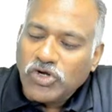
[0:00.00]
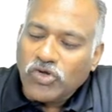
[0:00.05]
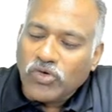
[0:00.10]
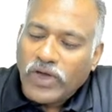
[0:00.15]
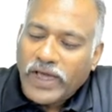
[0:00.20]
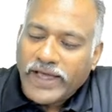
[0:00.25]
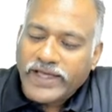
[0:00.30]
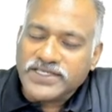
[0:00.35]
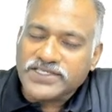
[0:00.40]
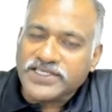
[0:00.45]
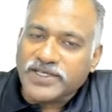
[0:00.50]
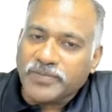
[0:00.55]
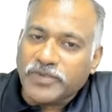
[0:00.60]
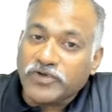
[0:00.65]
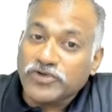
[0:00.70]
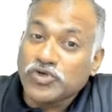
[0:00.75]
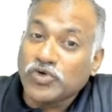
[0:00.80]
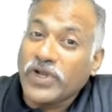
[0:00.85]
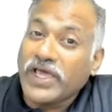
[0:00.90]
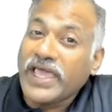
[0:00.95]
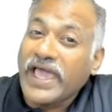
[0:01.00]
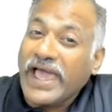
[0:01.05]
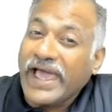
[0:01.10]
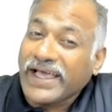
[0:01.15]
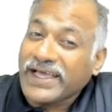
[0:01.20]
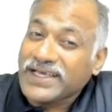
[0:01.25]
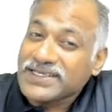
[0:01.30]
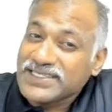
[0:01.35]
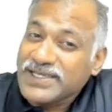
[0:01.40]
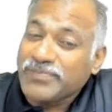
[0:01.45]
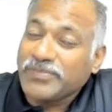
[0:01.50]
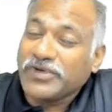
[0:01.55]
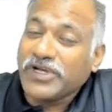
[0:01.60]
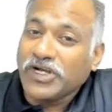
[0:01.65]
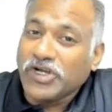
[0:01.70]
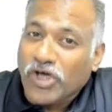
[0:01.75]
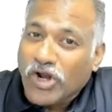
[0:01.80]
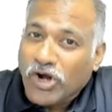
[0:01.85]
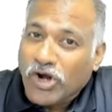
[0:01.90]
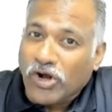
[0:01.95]
to accept. Should I accept
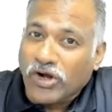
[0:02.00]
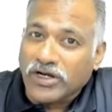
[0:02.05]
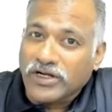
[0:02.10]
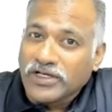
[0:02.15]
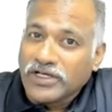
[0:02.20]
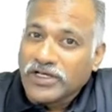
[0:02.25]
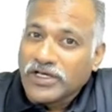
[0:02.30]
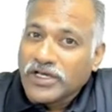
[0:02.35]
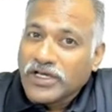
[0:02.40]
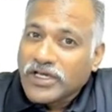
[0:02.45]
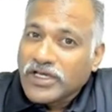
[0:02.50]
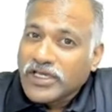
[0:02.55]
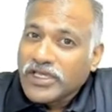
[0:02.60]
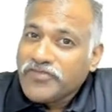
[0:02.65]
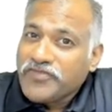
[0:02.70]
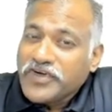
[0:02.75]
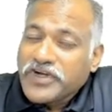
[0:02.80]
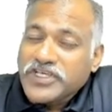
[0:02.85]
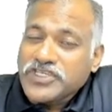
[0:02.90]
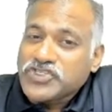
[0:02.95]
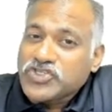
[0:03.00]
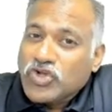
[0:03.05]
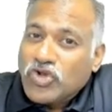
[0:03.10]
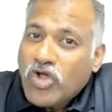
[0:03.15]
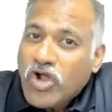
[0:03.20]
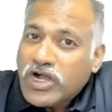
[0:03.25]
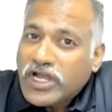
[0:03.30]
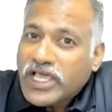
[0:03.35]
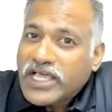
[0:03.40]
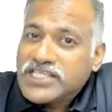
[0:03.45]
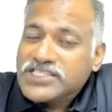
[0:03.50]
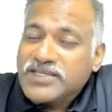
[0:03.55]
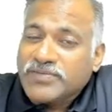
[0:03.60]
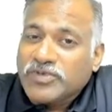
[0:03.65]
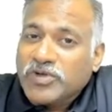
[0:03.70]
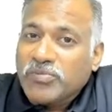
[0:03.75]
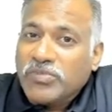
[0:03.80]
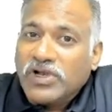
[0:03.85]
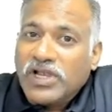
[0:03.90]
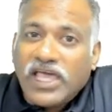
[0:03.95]
it or not? If it is not
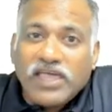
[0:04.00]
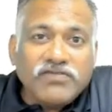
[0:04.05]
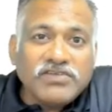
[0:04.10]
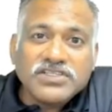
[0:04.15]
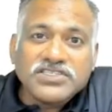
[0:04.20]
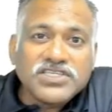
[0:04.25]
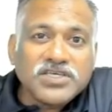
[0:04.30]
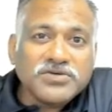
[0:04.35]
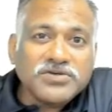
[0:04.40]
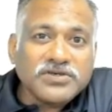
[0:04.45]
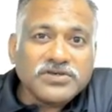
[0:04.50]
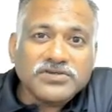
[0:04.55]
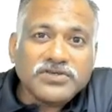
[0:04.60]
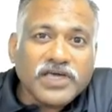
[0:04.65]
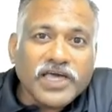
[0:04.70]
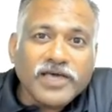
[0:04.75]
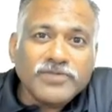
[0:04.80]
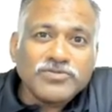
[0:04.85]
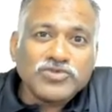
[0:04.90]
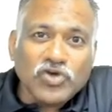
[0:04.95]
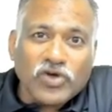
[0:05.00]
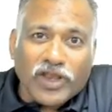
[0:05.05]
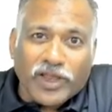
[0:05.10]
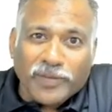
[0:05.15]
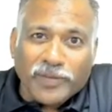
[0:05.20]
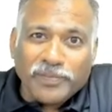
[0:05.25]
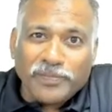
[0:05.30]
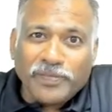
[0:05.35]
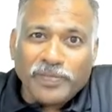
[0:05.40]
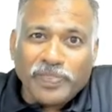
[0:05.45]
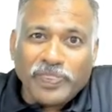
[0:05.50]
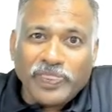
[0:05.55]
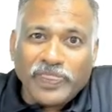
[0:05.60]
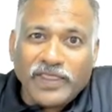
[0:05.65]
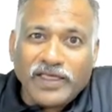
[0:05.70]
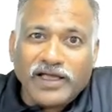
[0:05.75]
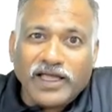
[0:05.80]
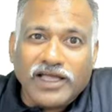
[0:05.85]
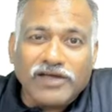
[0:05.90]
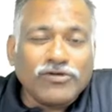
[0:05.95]
acceptable, I will say, I'm sorry,
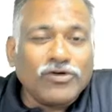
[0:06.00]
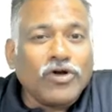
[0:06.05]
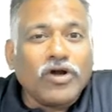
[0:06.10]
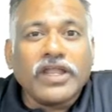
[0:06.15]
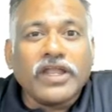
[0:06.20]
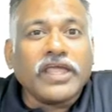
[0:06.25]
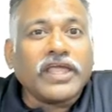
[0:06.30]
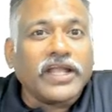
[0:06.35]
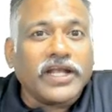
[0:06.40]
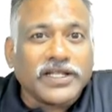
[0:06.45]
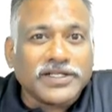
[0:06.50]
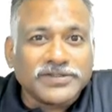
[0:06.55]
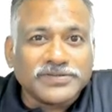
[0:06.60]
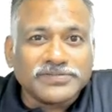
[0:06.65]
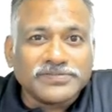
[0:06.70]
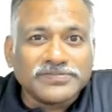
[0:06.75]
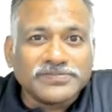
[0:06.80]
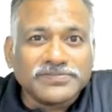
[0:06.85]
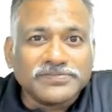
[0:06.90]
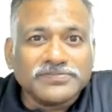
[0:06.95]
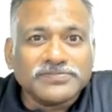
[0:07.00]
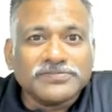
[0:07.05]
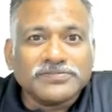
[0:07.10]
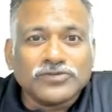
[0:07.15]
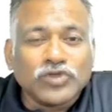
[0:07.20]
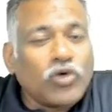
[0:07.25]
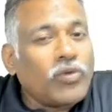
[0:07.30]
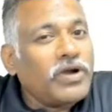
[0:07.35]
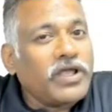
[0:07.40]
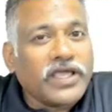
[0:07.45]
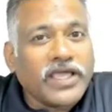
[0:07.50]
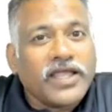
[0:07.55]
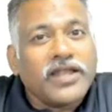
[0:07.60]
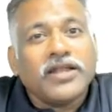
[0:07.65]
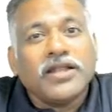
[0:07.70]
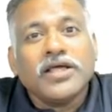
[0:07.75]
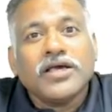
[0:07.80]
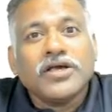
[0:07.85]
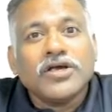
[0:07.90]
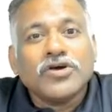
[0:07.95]
I would not take it. Nobody
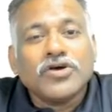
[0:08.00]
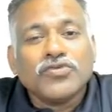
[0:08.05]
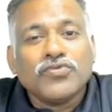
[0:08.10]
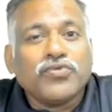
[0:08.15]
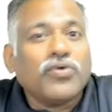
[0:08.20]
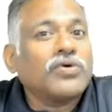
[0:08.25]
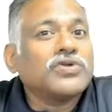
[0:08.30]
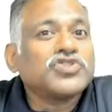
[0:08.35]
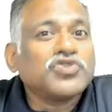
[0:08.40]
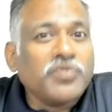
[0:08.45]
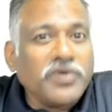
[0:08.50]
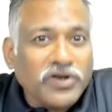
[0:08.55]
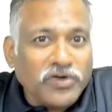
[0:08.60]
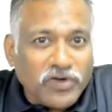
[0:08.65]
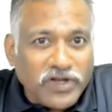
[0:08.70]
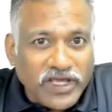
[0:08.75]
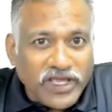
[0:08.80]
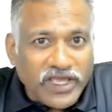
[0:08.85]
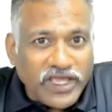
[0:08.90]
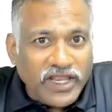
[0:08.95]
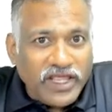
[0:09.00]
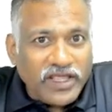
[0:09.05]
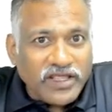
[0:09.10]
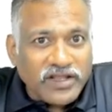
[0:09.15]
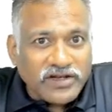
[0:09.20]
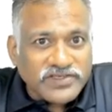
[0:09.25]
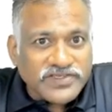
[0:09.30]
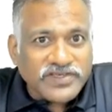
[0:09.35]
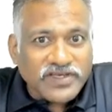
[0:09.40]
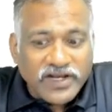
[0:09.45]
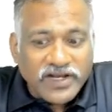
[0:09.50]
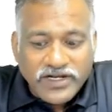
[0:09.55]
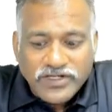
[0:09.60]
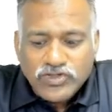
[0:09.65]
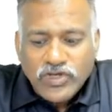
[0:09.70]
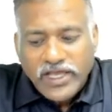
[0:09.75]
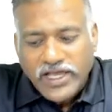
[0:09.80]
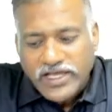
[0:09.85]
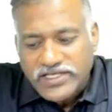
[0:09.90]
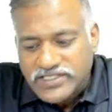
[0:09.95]
can force me to take any risk, right?
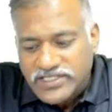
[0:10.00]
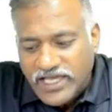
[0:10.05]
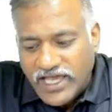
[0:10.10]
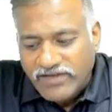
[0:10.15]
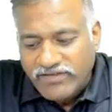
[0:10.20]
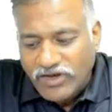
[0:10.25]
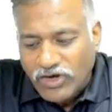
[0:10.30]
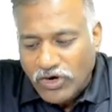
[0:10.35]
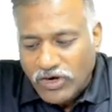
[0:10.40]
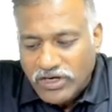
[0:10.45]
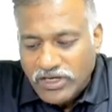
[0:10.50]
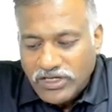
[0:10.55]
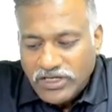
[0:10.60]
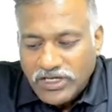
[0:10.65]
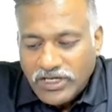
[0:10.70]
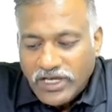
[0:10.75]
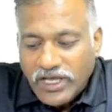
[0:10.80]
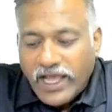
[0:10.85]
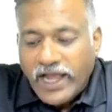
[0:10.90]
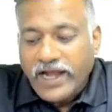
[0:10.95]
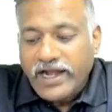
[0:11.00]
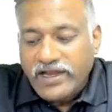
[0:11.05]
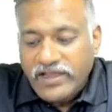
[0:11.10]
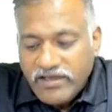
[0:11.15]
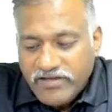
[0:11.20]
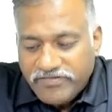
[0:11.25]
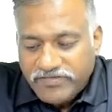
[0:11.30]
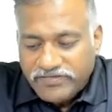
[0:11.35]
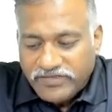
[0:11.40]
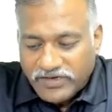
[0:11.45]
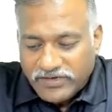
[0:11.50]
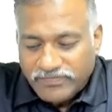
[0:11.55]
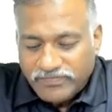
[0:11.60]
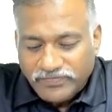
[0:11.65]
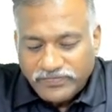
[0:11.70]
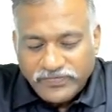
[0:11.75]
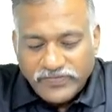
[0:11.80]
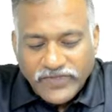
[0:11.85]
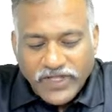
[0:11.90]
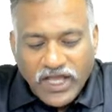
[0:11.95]
So I can say I will not. And if,
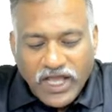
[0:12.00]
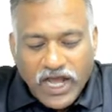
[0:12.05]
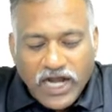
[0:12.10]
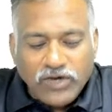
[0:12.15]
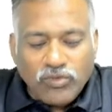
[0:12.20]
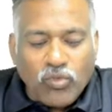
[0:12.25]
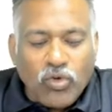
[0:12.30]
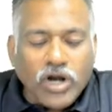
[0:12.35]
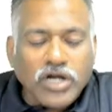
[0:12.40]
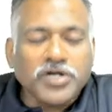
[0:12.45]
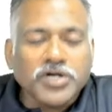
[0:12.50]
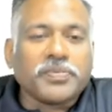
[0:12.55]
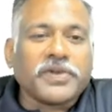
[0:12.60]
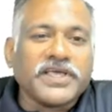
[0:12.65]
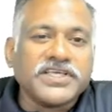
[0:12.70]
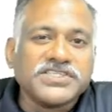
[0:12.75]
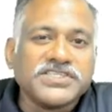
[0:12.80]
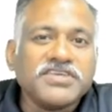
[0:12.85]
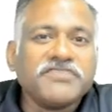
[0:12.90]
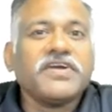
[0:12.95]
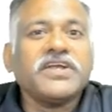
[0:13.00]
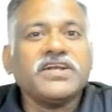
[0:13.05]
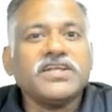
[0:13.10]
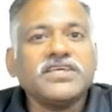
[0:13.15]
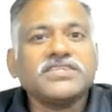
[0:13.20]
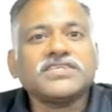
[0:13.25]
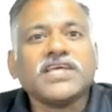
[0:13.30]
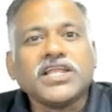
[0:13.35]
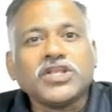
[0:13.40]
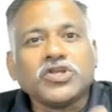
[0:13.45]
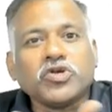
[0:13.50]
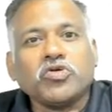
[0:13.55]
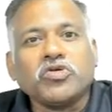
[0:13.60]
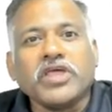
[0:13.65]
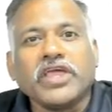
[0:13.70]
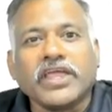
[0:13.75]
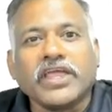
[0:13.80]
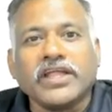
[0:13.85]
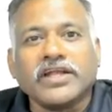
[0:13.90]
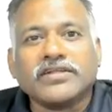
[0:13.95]
at what price, if I decide to
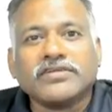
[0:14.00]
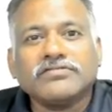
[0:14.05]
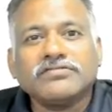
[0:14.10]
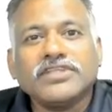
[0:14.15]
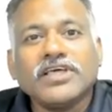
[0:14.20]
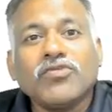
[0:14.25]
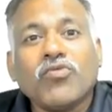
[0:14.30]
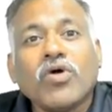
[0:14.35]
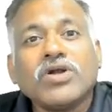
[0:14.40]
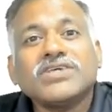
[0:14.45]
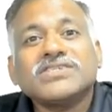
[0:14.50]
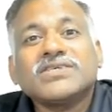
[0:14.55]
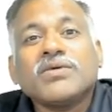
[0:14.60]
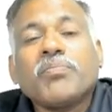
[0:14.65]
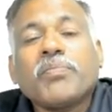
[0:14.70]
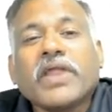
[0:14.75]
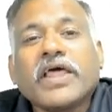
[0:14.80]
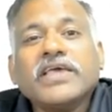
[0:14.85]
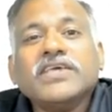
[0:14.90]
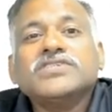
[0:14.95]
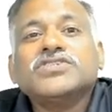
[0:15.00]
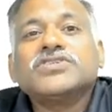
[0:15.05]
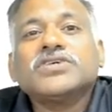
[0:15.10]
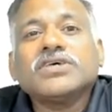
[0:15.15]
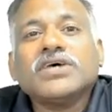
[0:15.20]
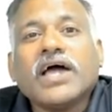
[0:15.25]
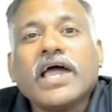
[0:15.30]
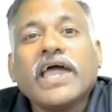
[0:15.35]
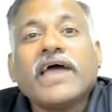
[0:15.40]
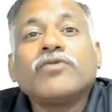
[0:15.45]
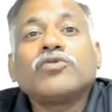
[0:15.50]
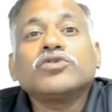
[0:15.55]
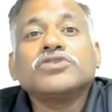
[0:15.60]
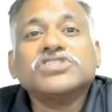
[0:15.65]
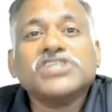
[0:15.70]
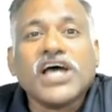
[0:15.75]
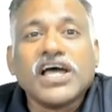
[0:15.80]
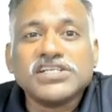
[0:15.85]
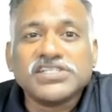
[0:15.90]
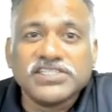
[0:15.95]
take it, then what is the price I have to
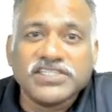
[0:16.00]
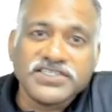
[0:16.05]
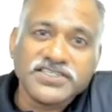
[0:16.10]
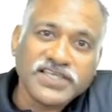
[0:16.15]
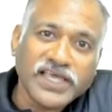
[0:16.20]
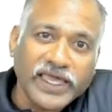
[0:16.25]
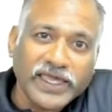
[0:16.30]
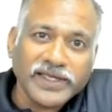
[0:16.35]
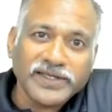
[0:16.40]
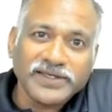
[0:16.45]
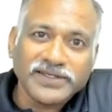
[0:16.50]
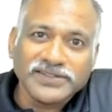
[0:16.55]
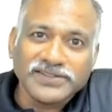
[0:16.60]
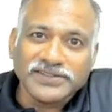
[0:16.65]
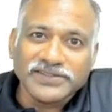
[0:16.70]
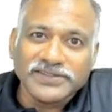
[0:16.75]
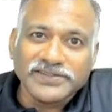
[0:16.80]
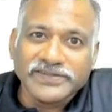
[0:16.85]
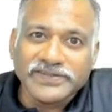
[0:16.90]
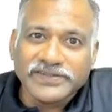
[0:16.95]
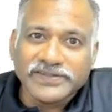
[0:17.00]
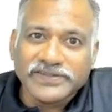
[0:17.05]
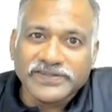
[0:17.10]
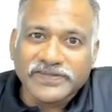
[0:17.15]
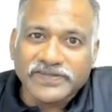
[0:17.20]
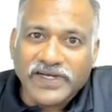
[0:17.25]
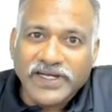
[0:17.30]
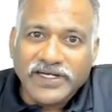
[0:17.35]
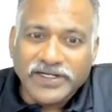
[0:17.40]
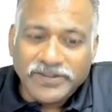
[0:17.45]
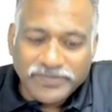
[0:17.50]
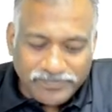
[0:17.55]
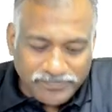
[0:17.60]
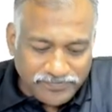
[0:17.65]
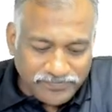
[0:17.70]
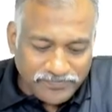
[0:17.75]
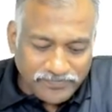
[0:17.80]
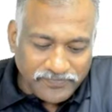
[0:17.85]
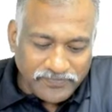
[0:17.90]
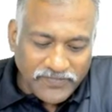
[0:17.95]
charge this guy, right?
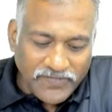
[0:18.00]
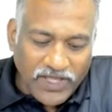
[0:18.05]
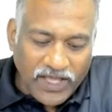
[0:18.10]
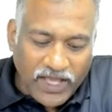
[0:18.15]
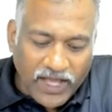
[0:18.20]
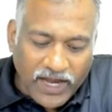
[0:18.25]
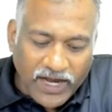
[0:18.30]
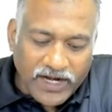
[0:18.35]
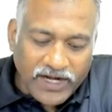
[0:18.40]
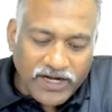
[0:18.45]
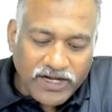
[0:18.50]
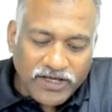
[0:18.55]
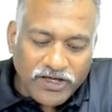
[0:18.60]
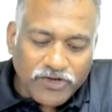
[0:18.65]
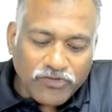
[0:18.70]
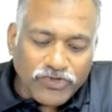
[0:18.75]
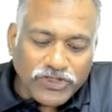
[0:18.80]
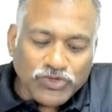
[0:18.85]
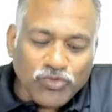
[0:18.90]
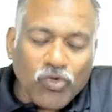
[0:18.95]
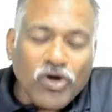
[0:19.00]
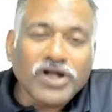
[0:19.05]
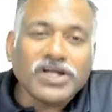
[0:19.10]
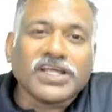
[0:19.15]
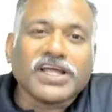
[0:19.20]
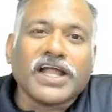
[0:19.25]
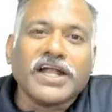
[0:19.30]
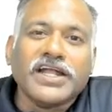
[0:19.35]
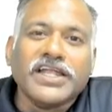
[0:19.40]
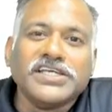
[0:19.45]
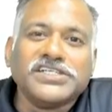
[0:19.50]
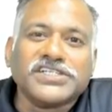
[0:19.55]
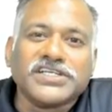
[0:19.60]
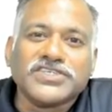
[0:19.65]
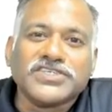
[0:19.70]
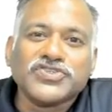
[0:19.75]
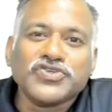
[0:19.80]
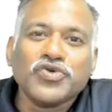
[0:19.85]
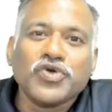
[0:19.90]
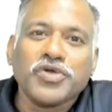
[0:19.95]
And with what
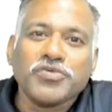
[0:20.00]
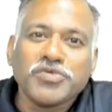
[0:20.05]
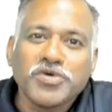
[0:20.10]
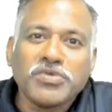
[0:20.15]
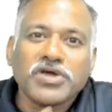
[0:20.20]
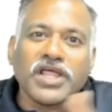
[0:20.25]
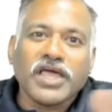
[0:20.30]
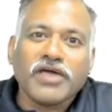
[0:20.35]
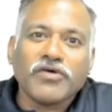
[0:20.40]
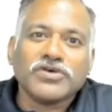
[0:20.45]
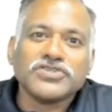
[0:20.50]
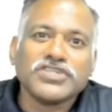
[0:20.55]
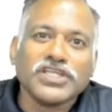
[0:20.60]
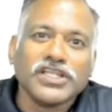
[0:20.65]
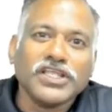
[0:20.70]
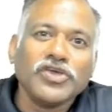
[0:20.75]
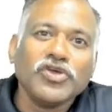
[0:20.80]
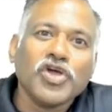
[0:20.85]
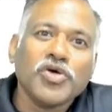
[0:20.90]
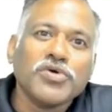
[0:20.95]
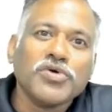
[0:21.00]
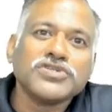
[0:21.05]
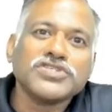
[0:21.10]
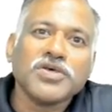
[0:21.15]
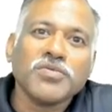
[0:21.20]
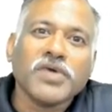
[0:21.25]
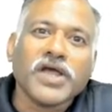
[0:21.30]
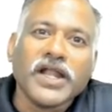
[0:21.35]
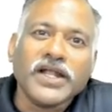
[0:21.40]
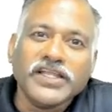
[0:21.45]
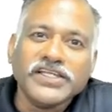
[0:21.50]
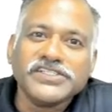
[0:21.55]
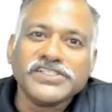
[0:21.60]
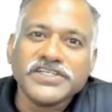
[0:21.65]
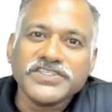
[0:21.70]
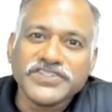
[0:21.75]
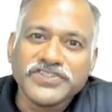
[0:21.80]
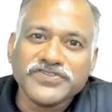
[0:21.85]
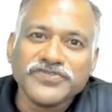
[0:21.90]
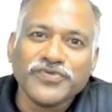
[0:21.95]
conditions? You remember I was telling you about some
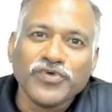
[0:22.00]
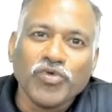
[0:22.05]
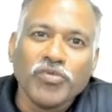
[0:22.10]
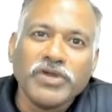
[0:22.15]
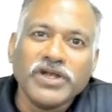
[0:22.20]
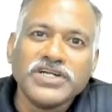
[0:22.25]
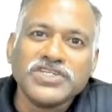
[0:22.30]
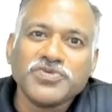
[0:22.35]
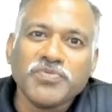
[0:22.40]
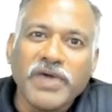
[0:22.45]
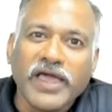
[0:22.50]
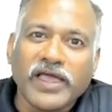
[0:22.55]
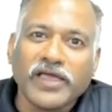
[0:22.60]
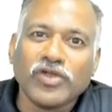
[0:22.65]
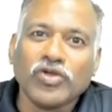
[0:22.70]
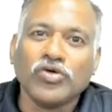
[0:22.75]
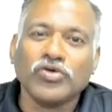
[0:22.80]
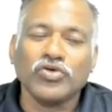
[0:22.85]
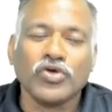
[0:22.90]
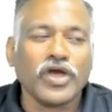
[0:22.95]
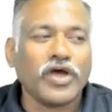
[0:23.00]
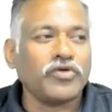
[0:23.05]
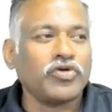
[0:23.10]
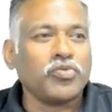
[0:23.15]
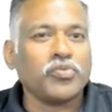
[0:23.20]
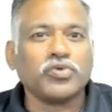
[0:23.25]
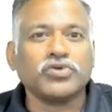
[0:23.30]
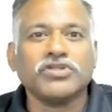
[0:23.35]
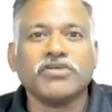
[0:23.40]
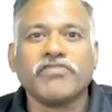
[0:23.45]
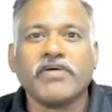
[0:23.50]
conditions few minutes back. You know, you have to put the